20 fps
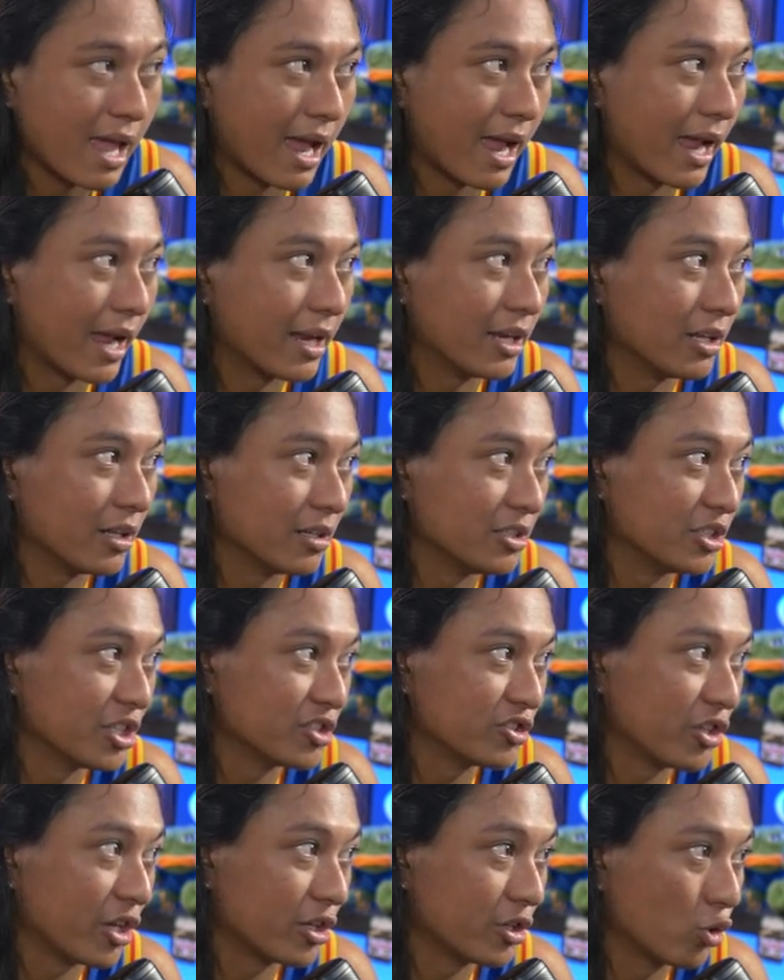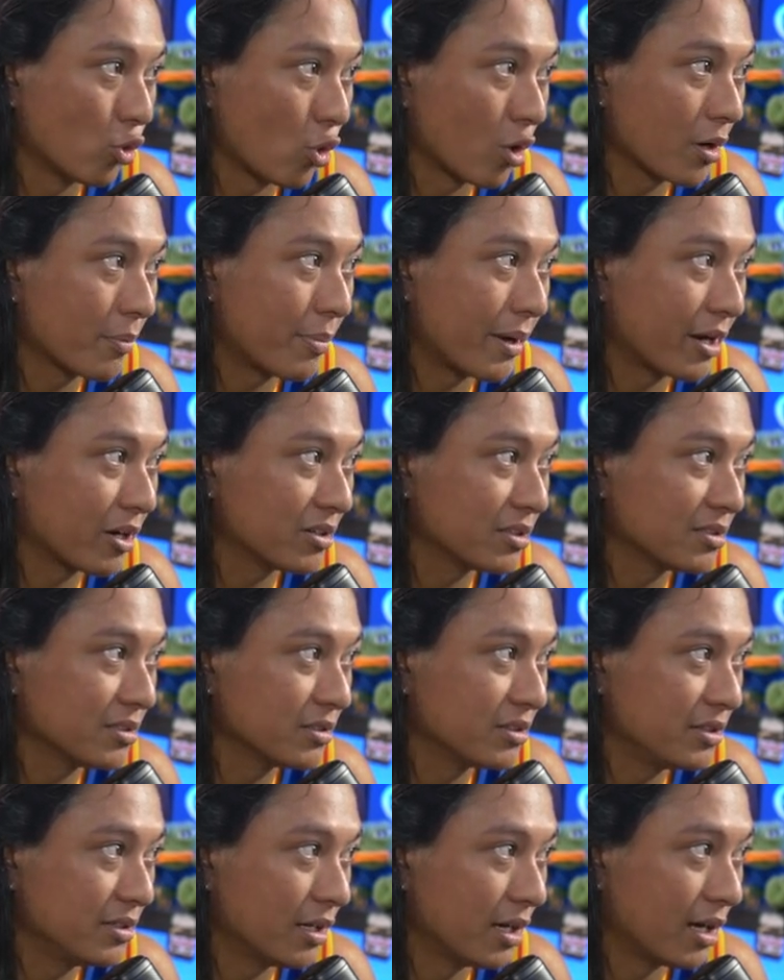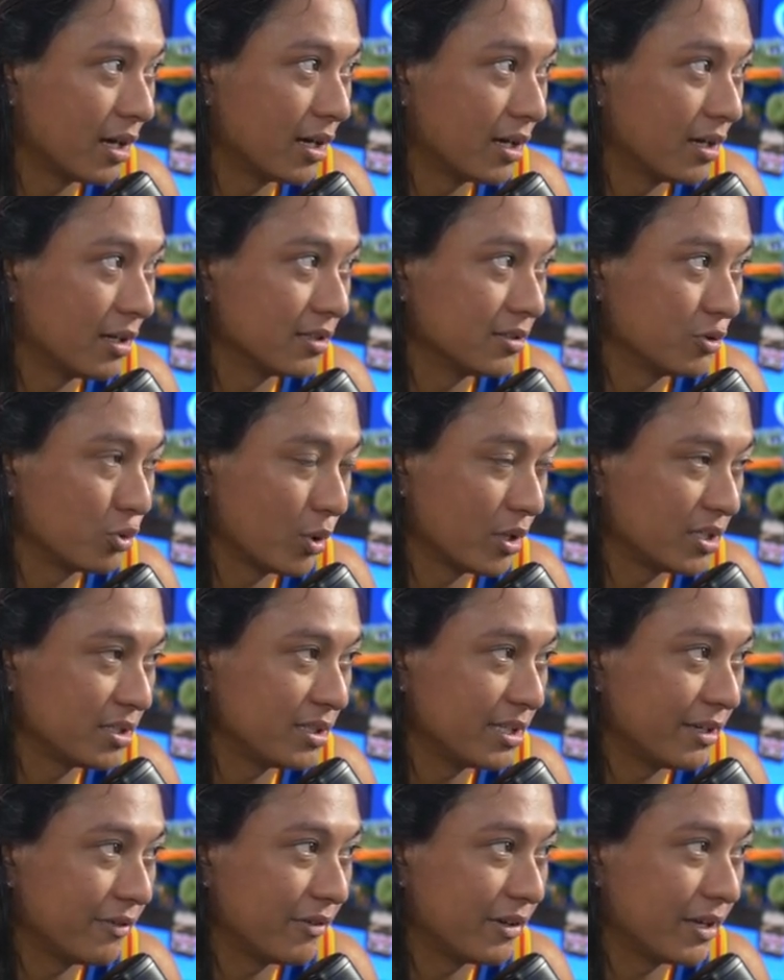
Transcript: and just ignore Better uh, Twitch T